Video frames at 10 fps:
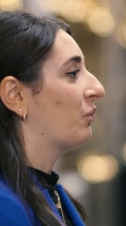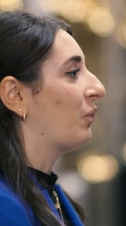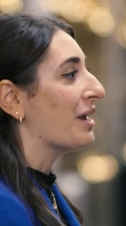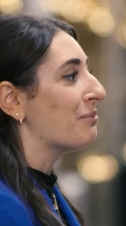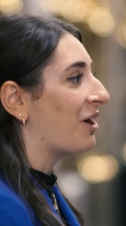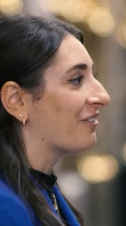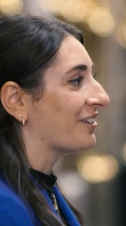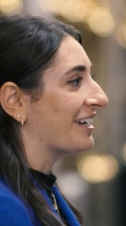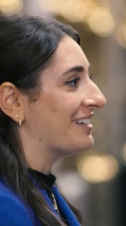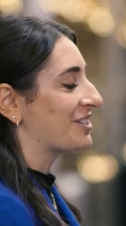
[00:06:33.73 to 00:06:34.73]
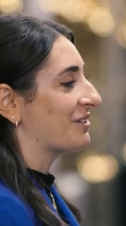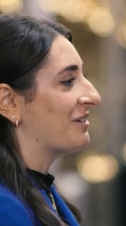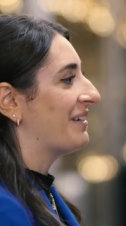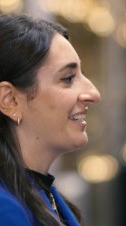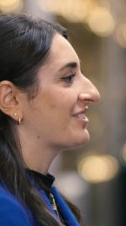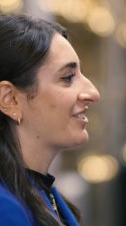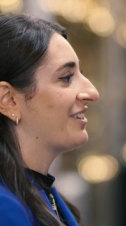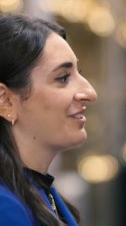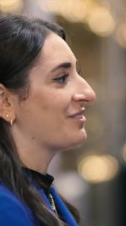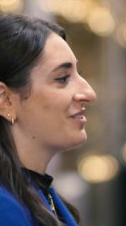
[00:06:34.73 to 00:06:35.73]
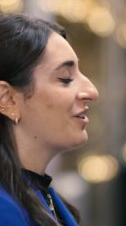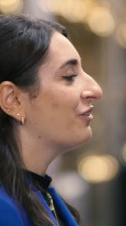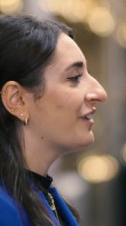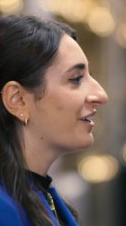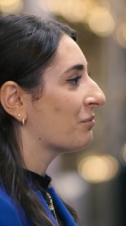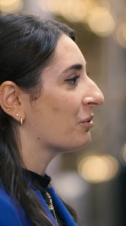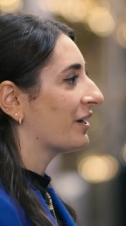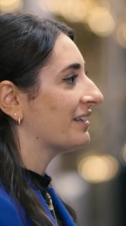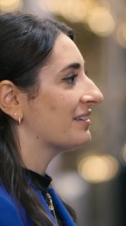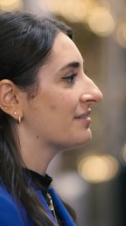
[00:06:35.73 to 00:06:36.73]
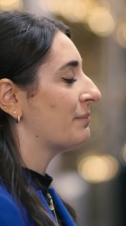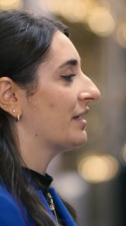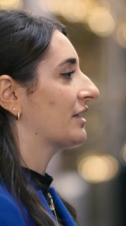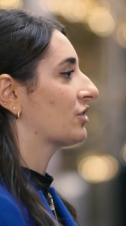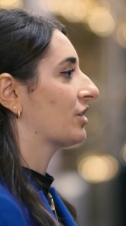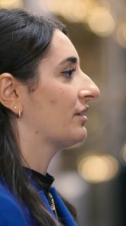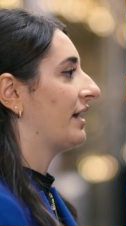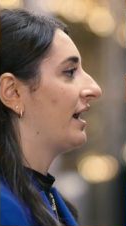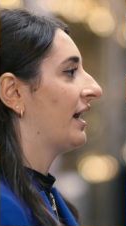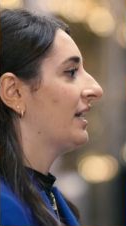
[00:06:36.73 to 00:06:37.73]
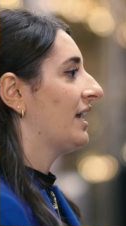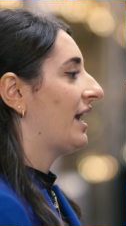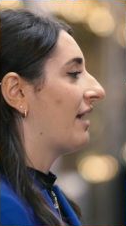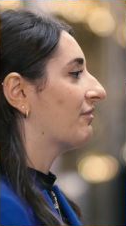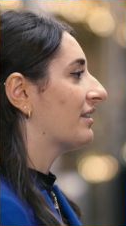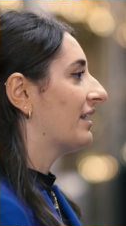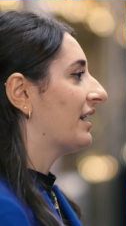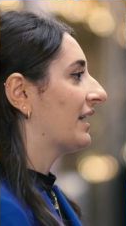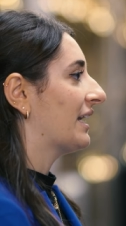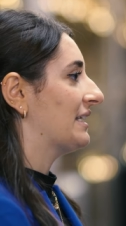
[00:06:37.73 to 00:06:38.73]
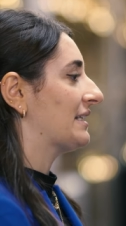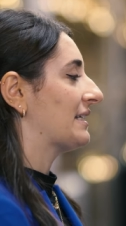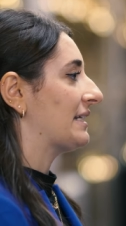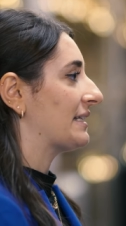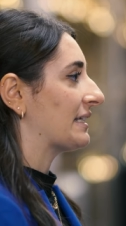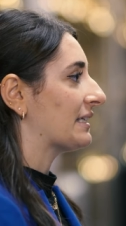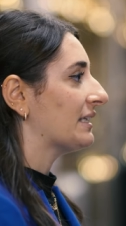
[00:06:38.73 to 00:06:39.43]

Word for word: wipe off your instrument, making sure that there's no fingerprints, making sure that everything is nice and